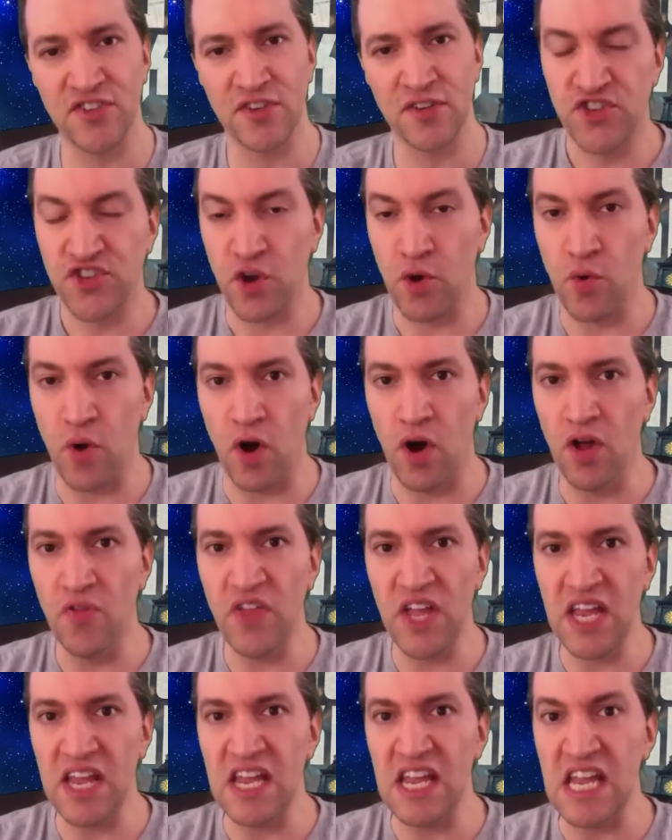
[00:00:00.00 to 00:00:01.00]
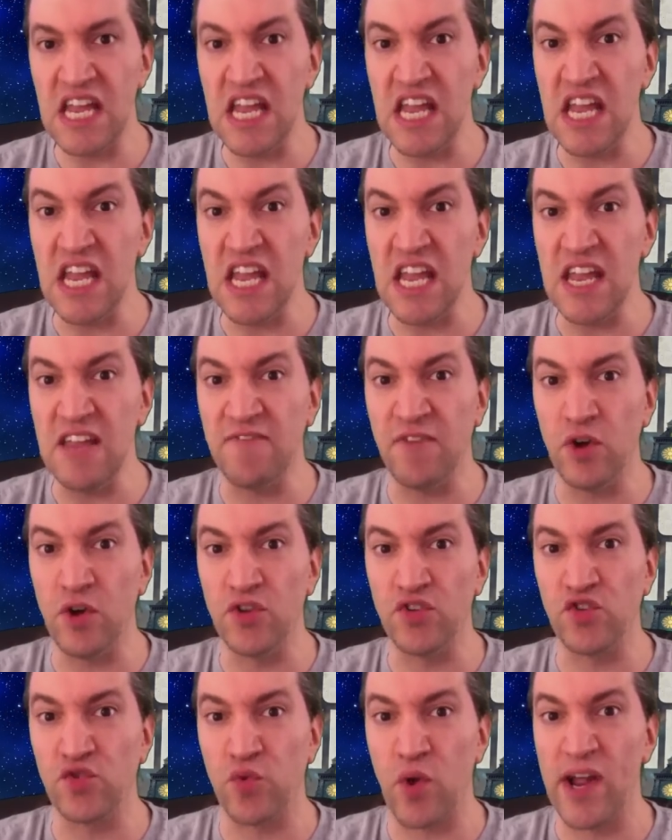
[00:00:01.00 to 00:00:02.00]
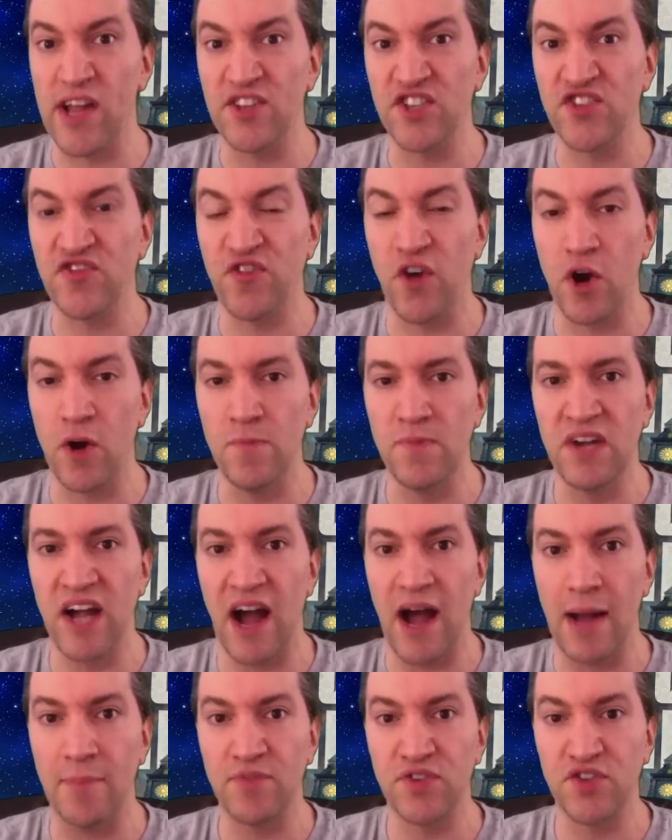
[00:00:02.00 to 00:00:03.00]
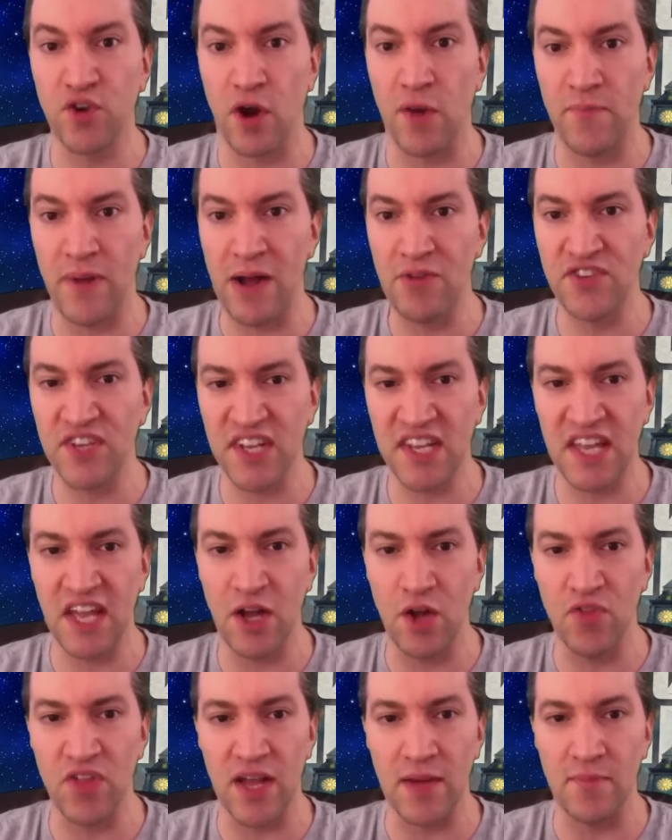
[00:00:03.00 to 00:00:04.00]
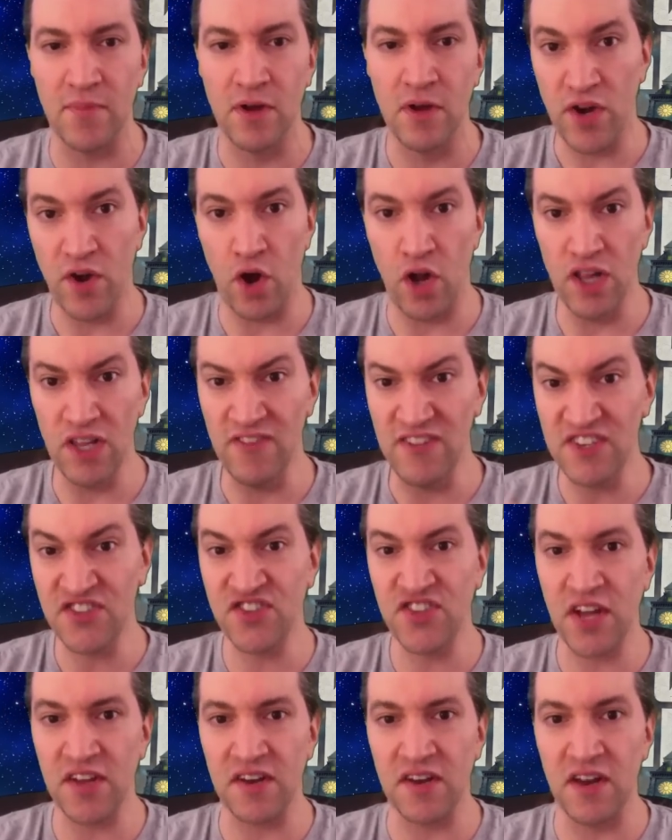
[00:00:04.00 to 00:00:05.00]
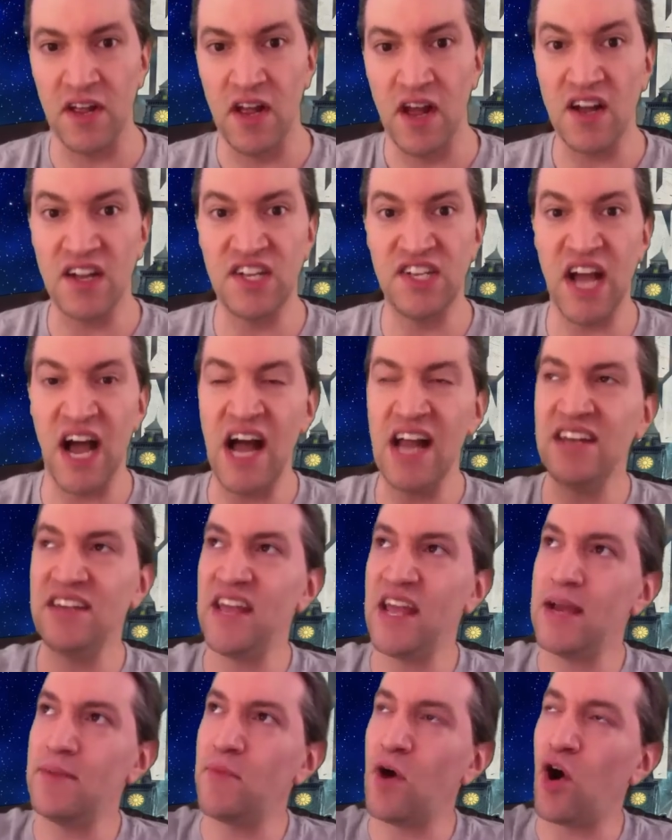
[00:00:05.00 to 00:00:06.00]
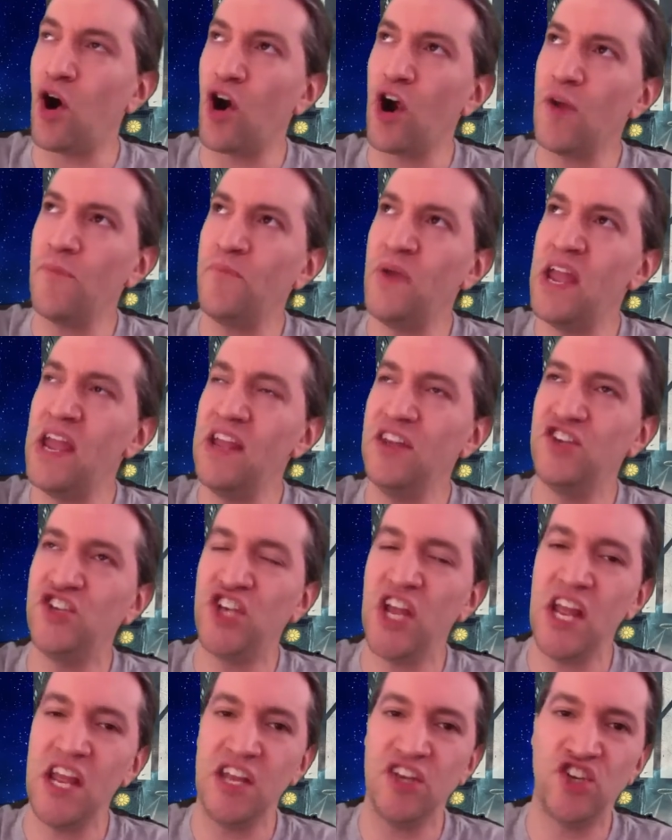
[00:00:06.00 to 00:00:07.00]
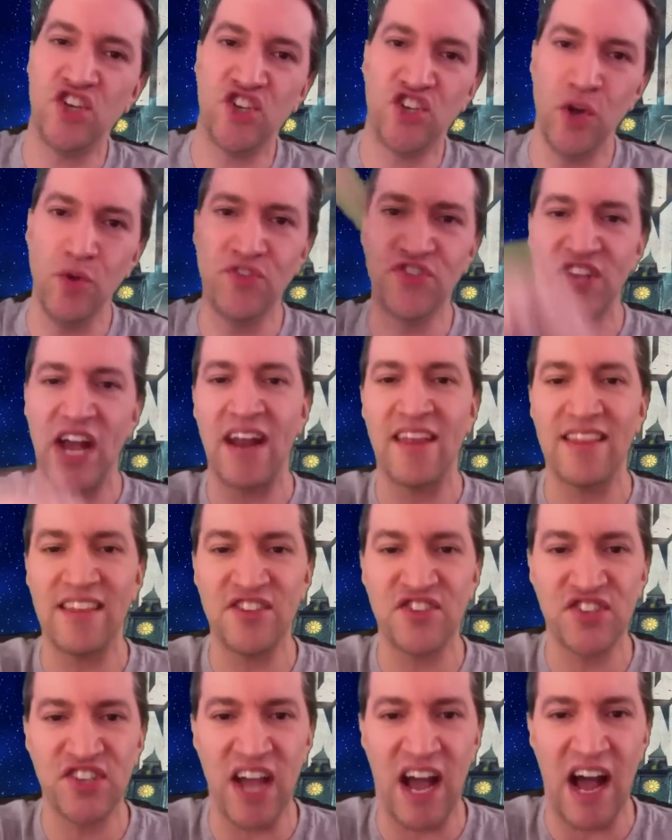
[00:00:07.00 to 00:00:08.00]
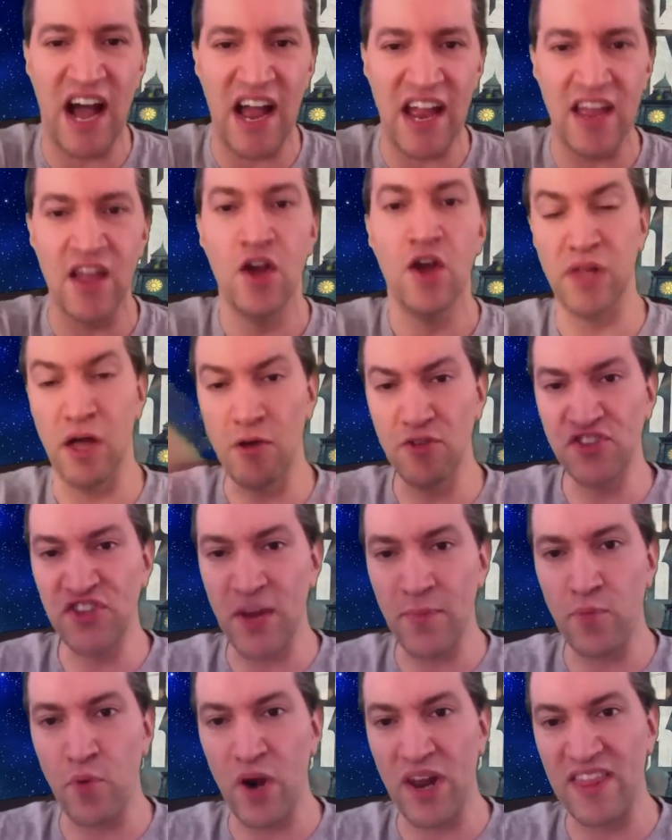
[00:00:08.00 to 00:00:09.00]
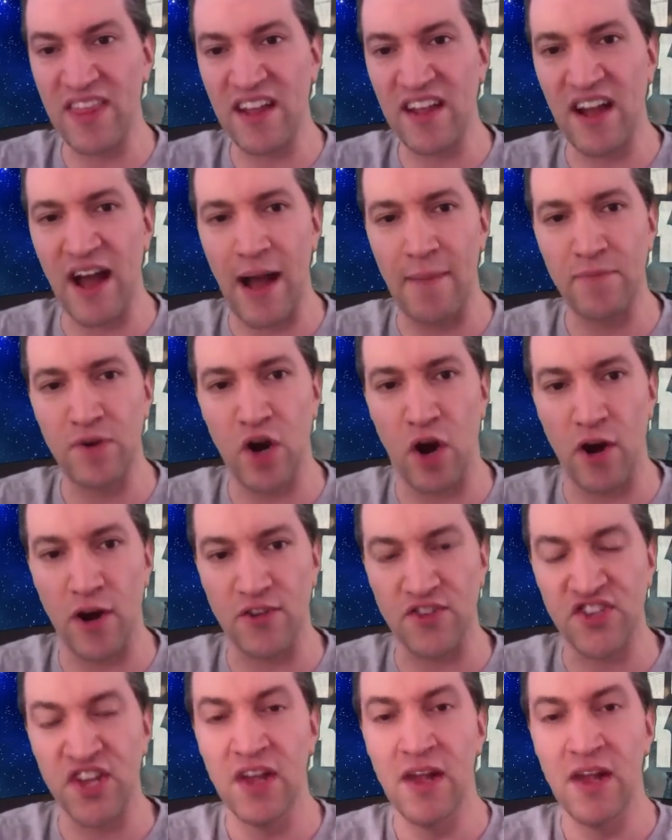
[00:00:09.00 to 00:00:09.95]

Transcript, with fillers: So all the evil transphobe cops are about to kill them when all of a sudden a goddamn RPG shoots out of the sky, blows up one of the cop cars,